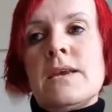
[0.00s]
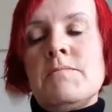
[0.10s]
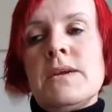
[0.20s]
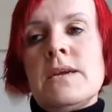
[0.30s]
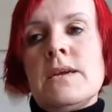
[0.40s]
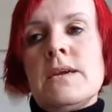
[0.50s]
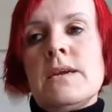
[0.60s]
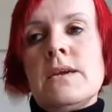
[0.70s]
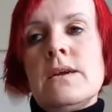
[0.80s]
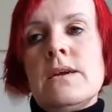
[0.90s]

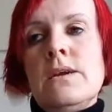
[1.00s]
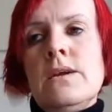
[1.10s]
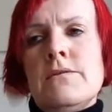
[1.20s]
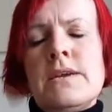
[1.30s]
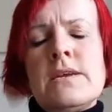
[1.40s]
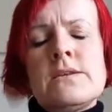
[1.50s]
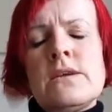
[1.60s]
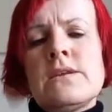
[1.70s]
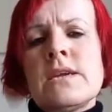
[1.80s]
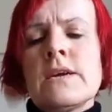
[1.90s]
be, you know, things that
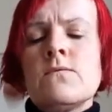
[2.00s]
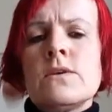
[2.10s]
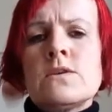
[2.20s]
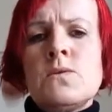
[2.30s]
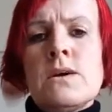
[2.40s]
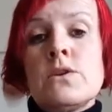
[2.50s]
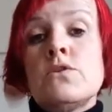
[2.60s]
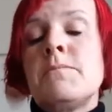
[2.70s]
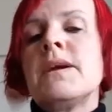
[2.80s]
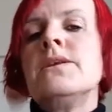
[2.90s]
you think have worked well, your
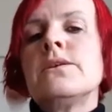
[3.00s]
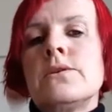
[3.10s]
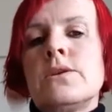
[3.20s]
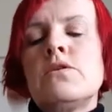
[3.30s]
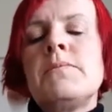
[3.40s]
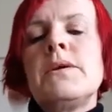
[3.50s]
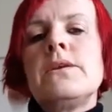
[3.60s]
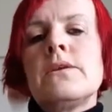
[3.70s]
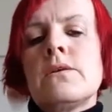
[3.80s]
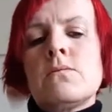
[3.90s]
opinion
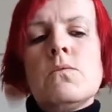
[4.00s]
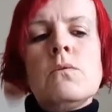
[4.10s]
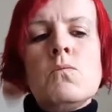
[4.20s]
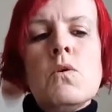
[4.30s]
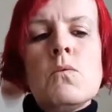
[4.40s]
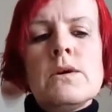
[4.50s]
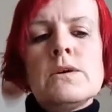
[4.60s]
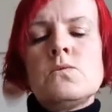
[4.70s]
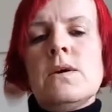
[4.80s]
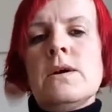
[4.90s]
on what
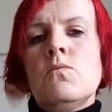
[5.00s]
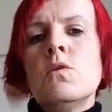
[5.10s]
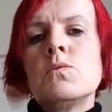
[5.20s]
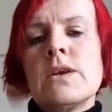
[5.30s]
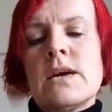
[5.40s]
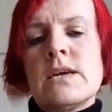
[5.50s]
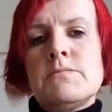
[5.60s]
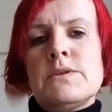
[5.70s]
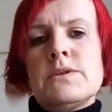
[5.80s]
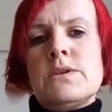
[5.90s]
worked well, what would you like to
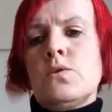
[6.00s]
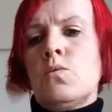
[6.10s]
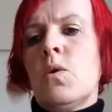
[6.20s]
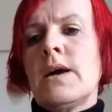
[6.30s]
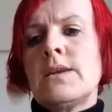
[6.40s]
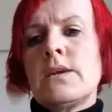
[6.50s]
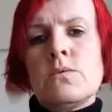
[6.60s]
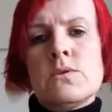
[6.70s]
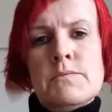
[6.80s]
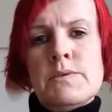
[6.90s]
pursue, why do you
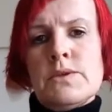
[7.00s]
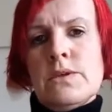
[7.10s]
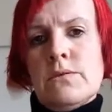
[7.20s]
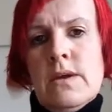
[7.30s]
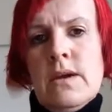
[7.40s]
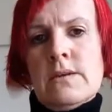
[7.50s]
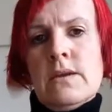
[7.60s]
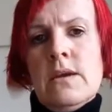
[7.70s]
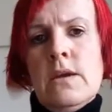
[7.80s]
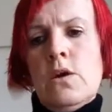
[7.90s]
want to pursue that,
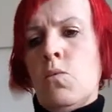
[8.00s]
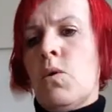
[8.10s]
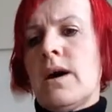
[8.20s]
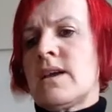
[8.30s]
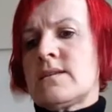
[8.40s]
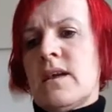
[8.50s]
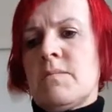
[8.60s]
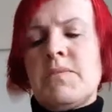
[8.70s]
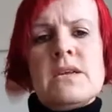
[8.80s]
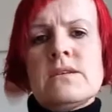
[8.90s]
why is
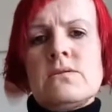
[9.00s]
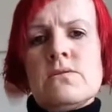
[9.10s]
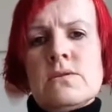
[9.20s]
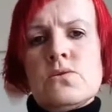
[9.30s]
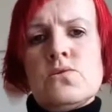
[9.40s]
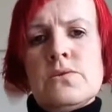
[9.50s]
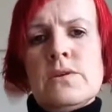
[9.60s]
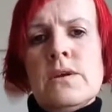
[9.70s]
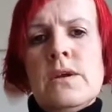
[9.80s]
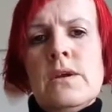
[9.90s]
that piece not so good,
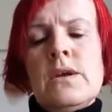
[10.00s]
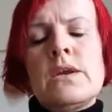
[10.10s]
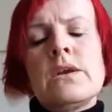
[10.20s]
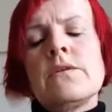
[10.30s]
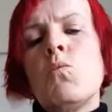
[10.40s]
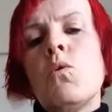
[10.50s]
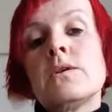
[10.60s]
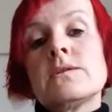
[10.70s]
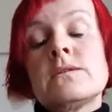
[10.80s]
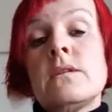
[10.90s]
you know, the
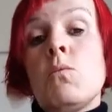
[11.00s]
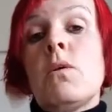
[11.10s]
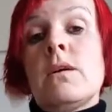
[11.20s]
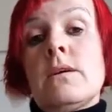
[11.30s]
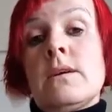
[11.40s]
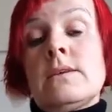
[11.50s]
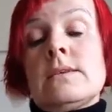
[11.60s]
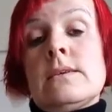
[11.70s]
whats and the whys.